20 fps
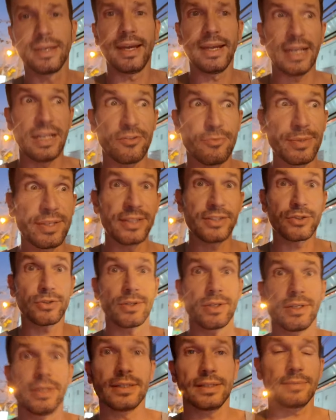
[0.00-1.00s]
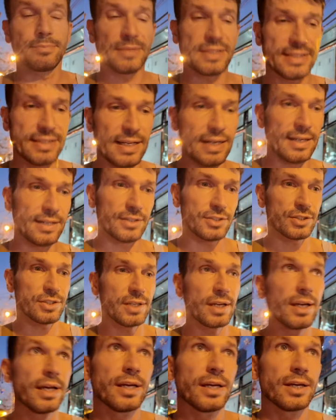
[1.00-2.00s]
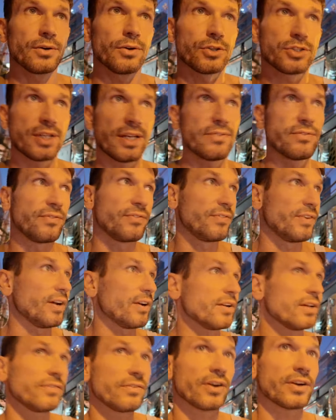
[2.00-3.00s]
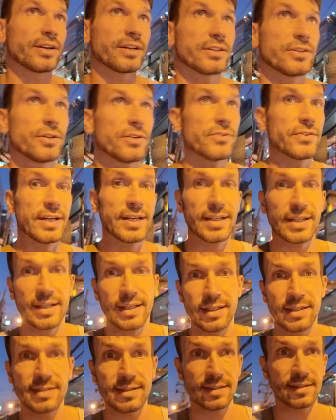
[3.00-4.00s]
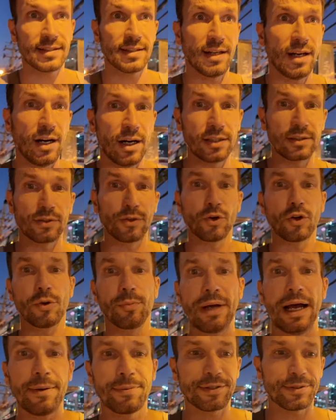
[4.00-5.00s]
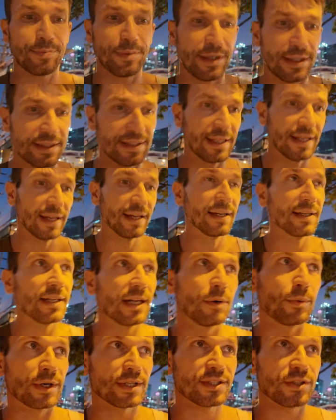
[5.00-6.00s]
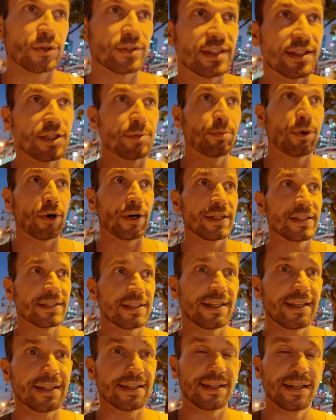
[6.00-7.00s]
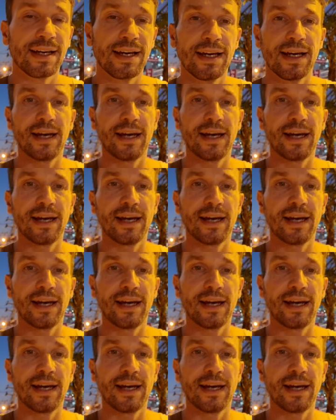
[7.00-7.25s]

and I've been to a massage which had very very good ratings on Google Maps, but it was so disappointing.